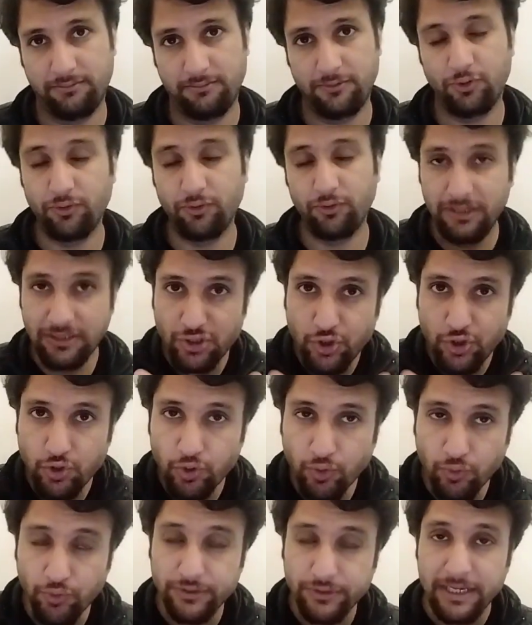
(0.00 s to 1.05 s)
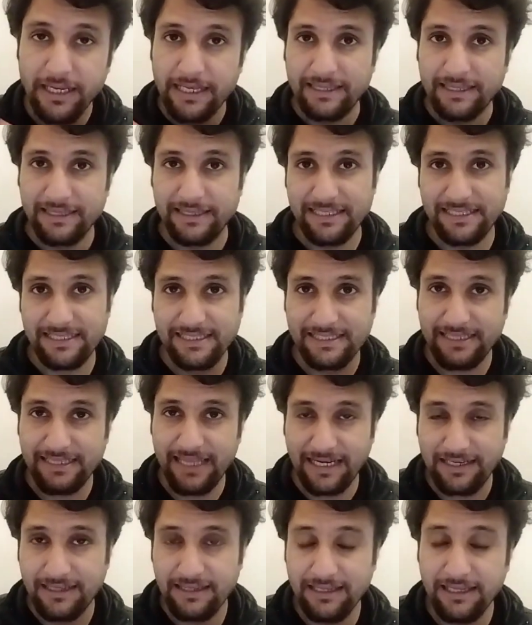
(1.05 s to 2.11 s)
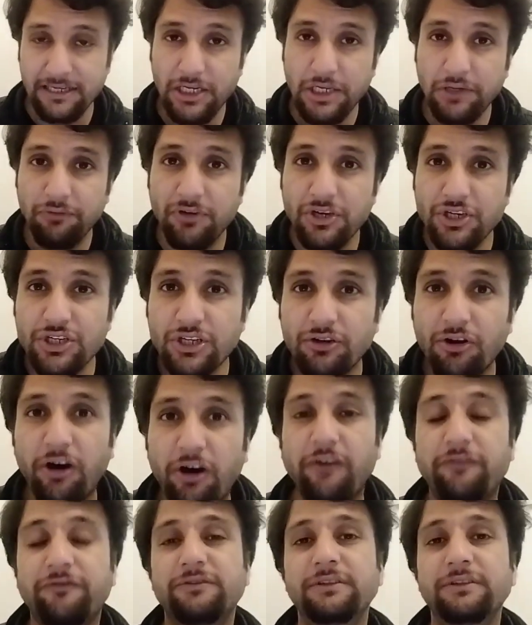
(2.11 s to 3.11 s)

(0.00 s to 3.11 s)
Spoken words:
So this shows that the division of